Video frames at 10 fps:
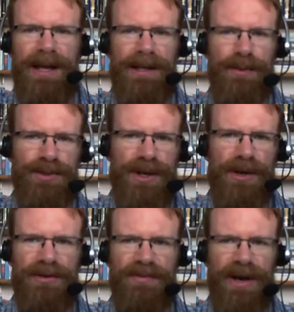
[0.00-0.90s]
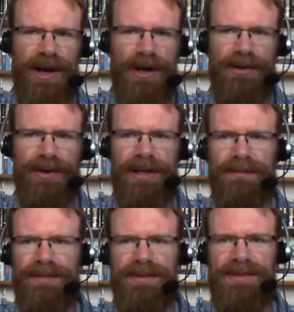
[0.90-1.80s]
and he returns very
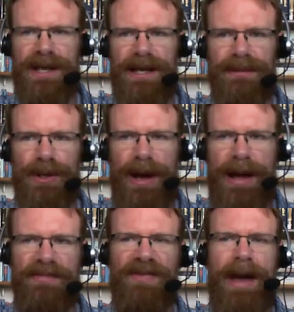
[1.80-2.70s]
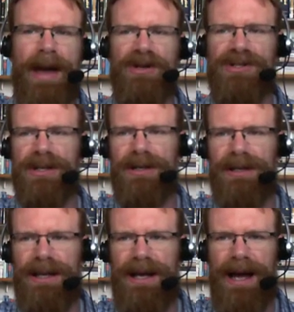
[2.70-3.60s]
hungry, saying, "You know, I'm famished. Uh,
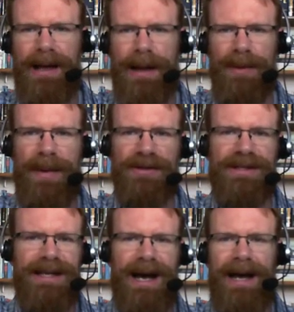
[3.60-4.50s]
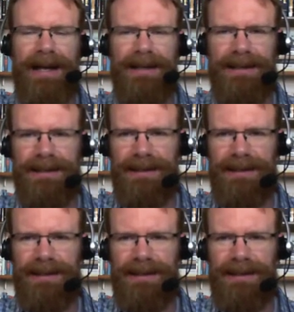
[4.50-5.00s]
I, am about to die."